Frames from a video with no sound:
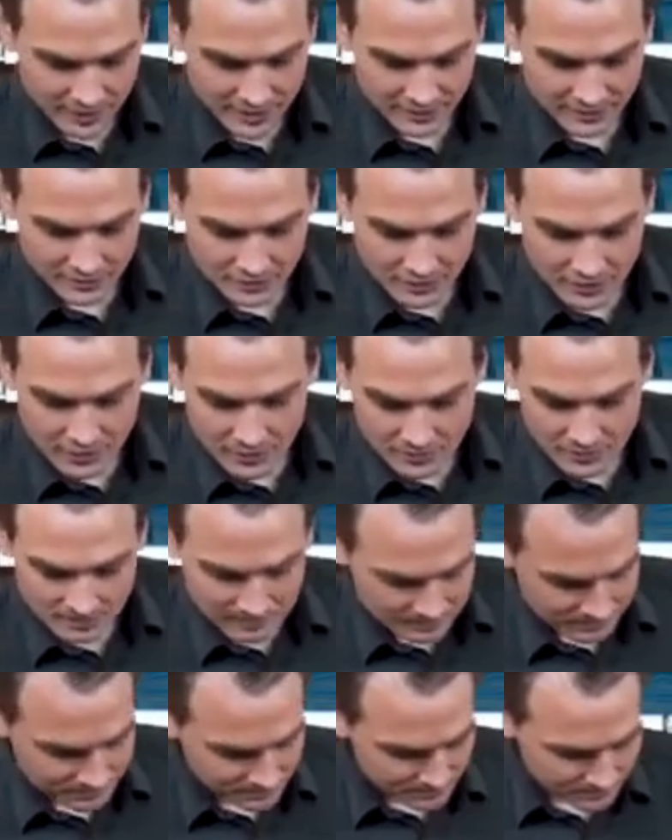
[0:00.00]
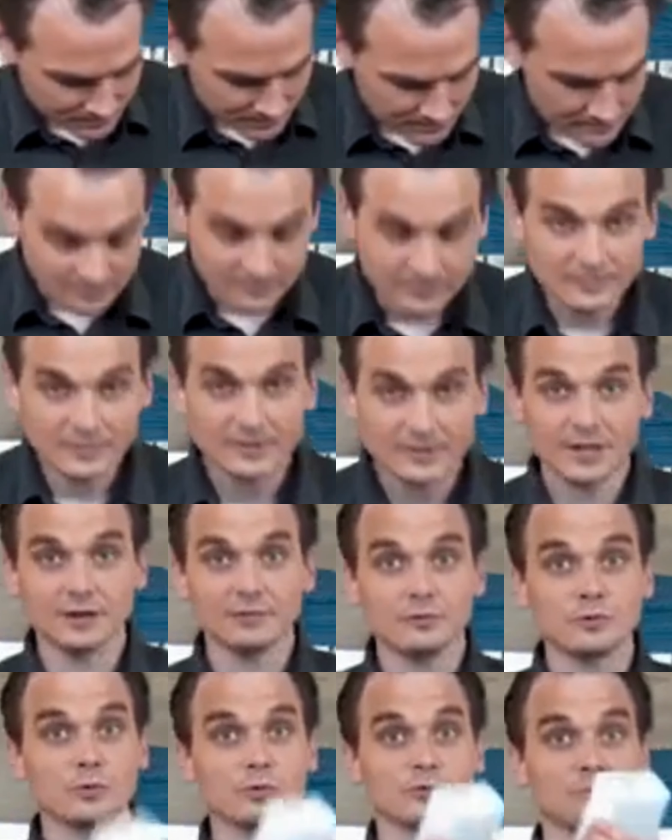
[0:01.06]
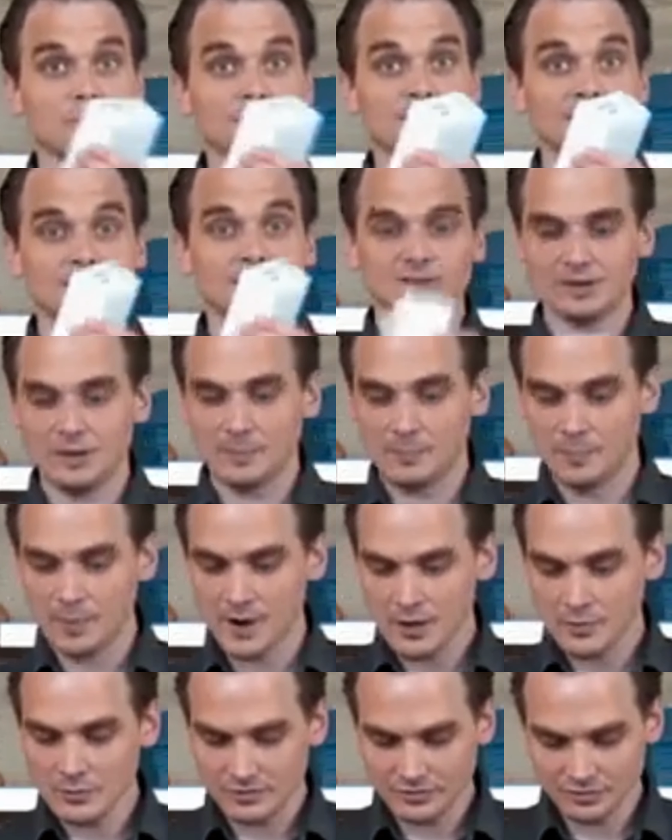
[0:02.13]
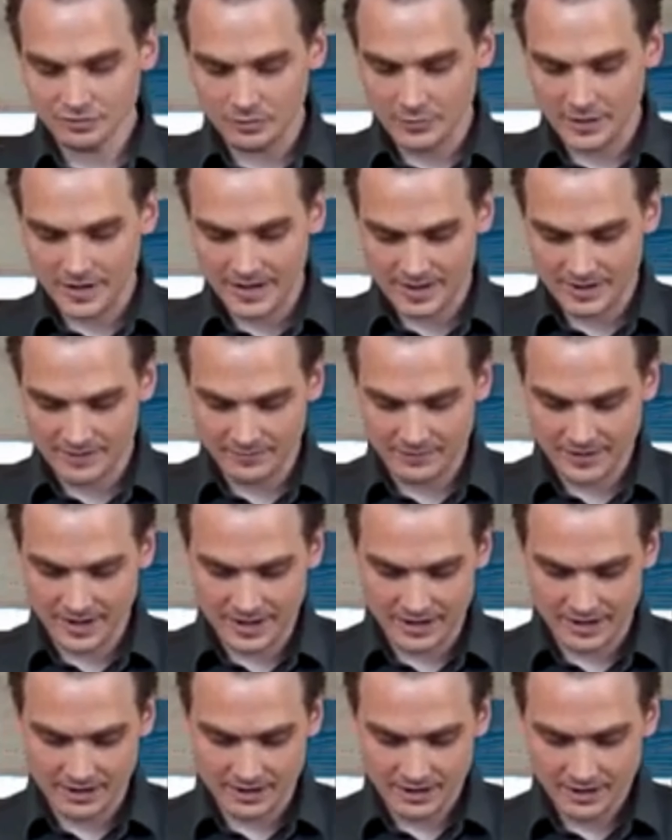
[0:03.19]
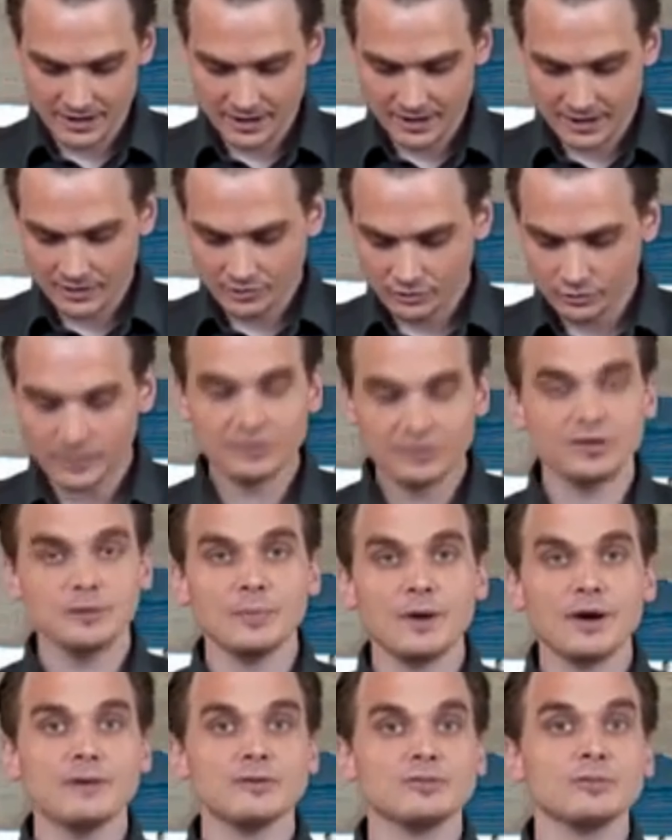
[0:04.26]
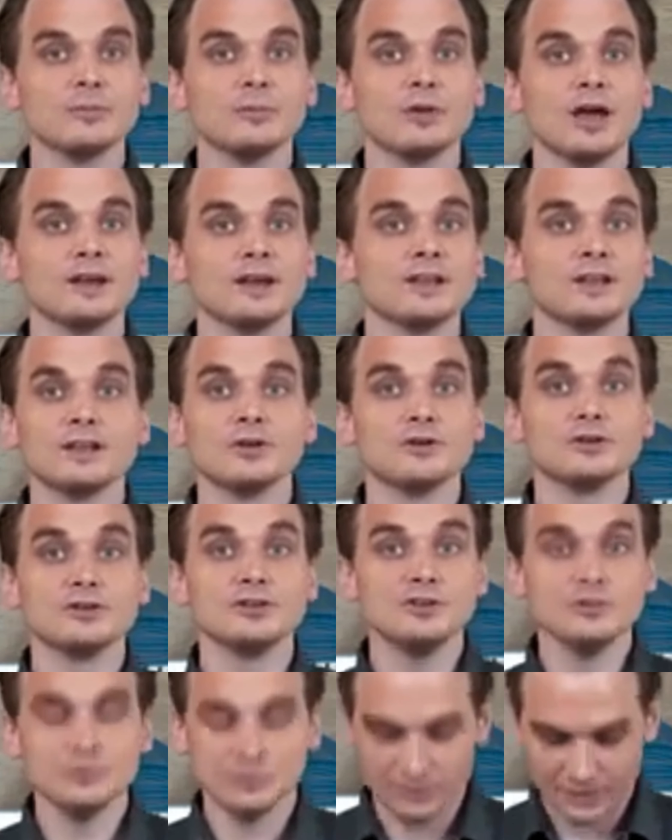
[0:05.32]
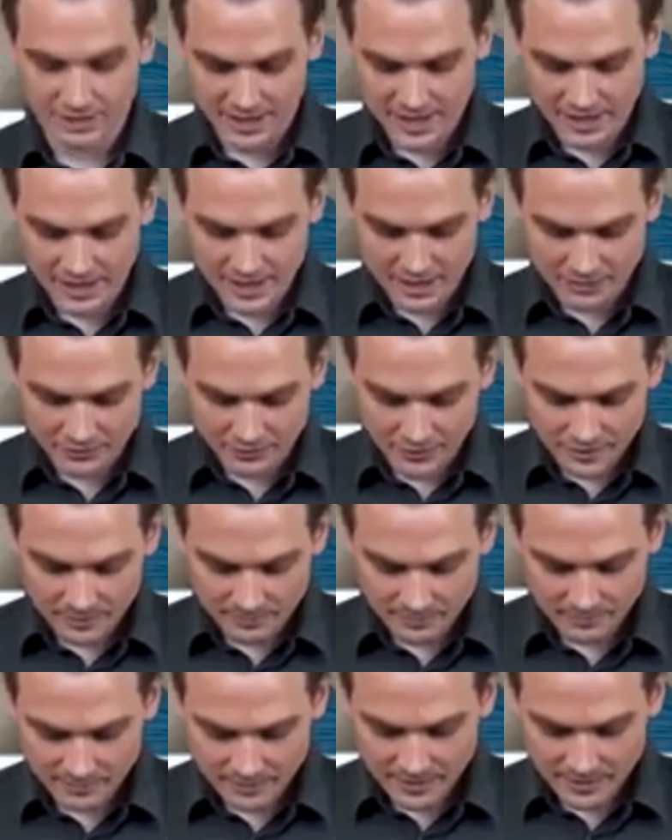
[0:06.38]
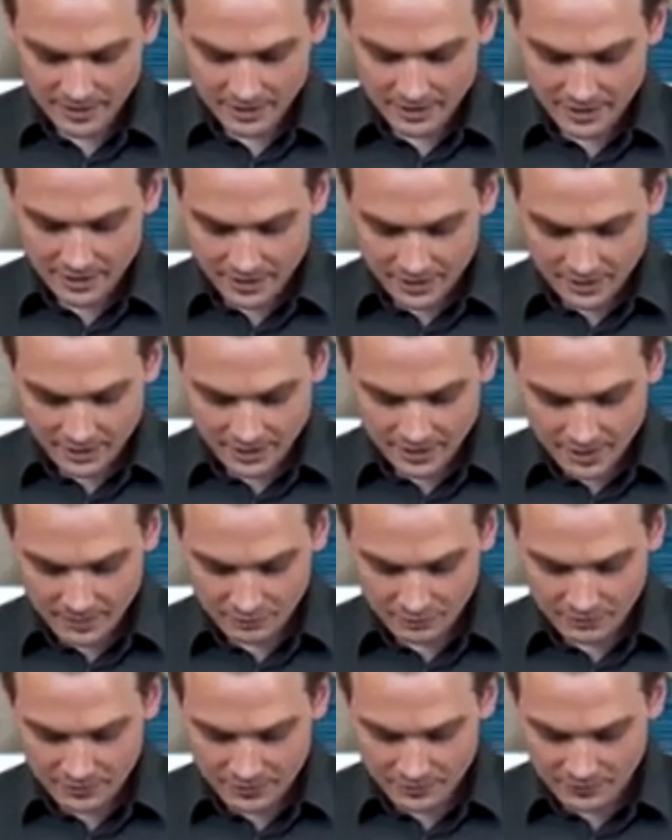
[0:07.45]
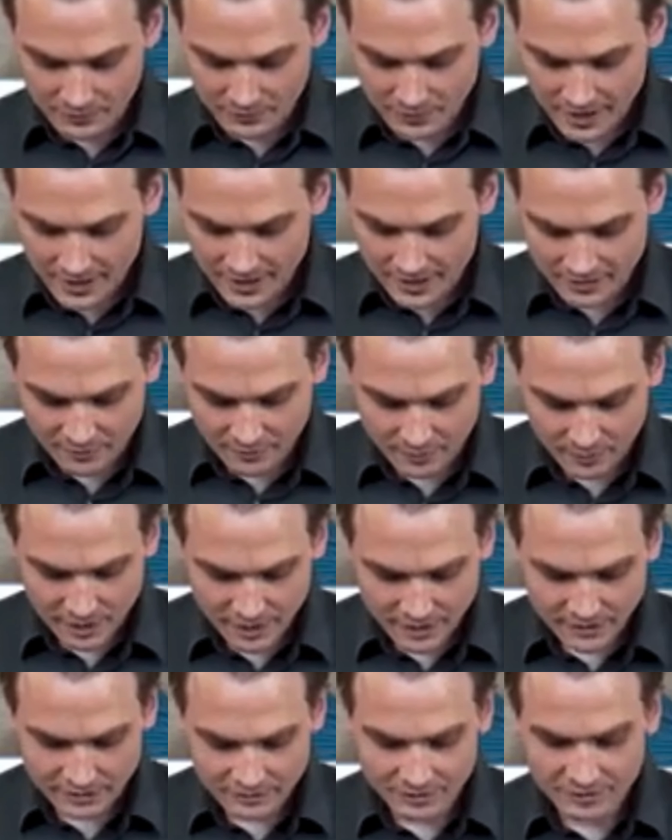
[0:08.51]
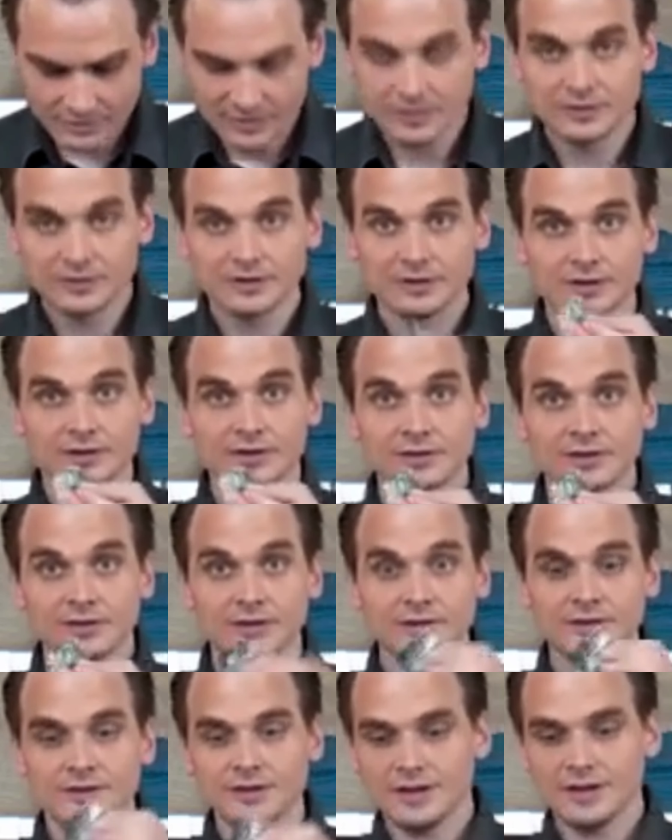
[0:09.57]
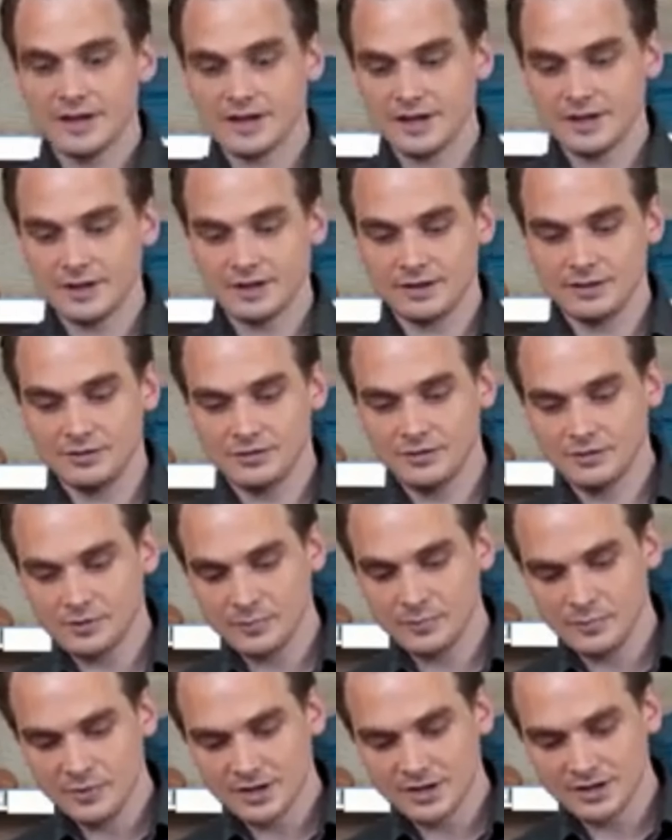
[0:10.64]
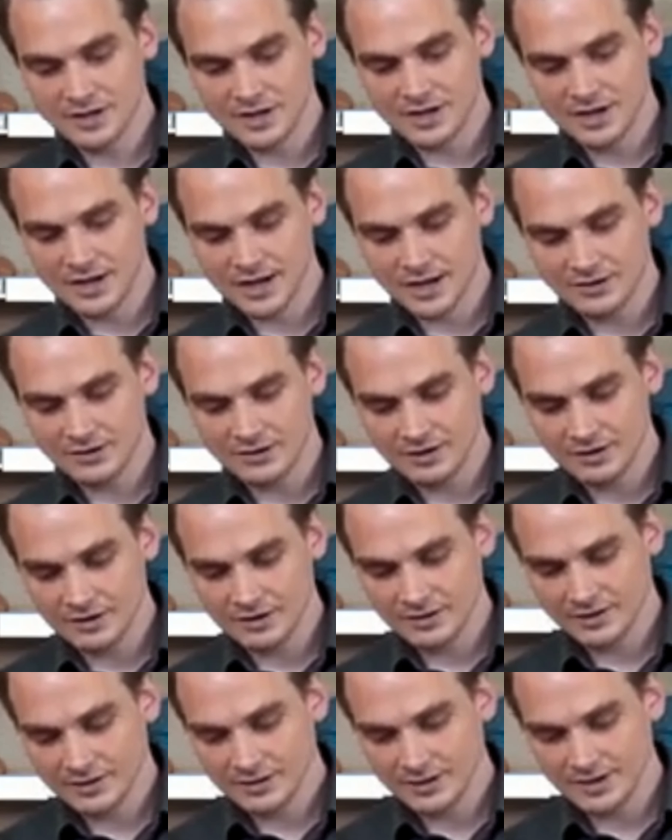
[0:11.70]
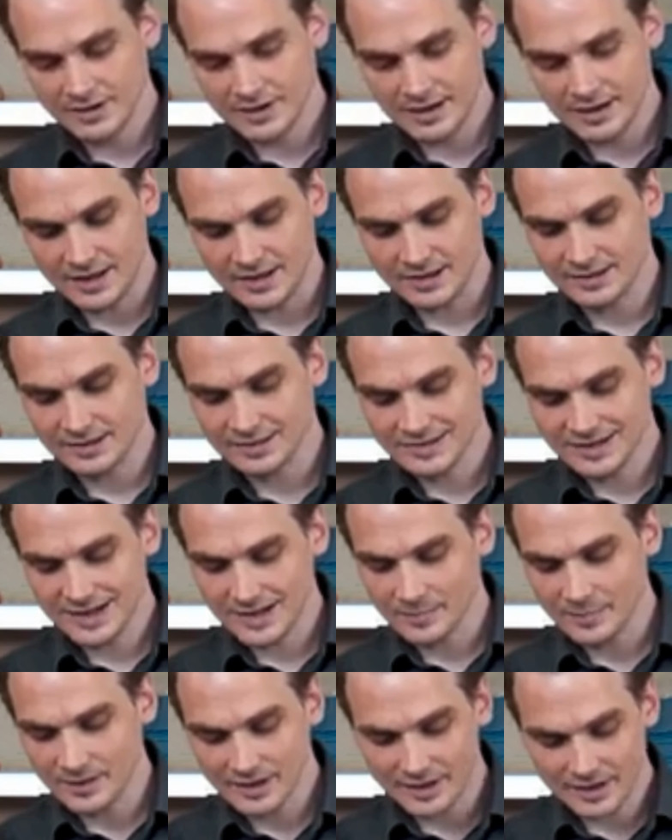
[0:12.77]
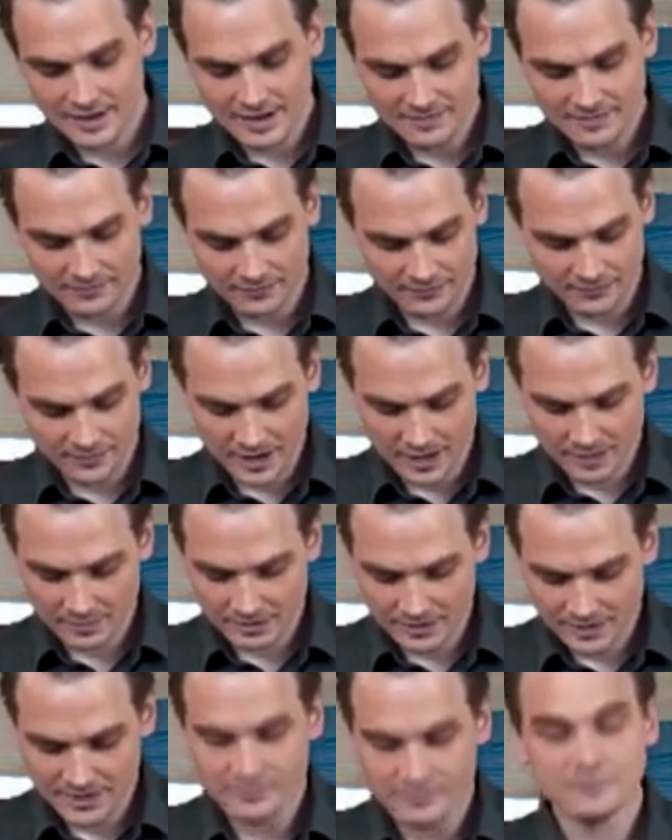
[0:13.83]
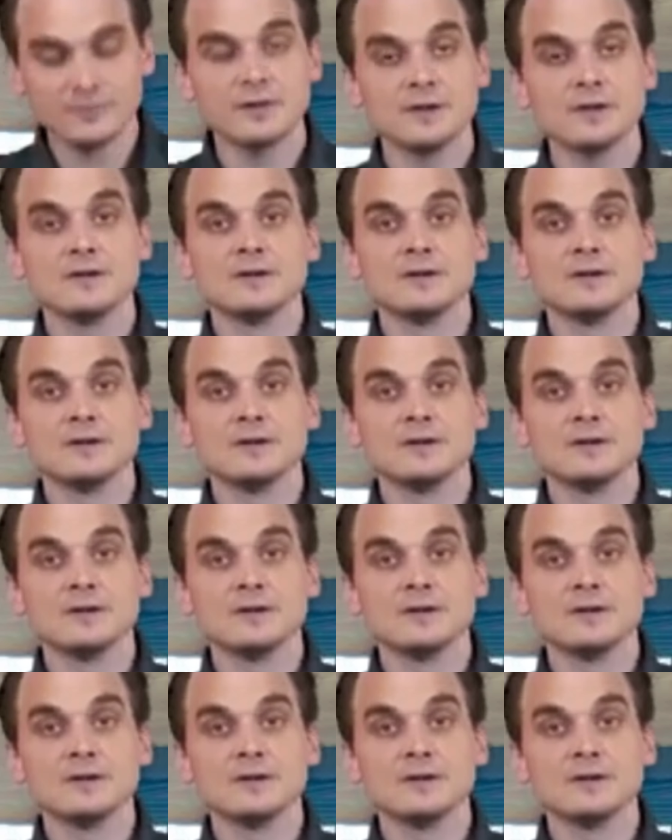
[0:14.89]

ready to go. Then of course we need some power, so we have a switching power supply that you can use in any country. It comes with a variety of plugs. The European connector, the type F, I believe.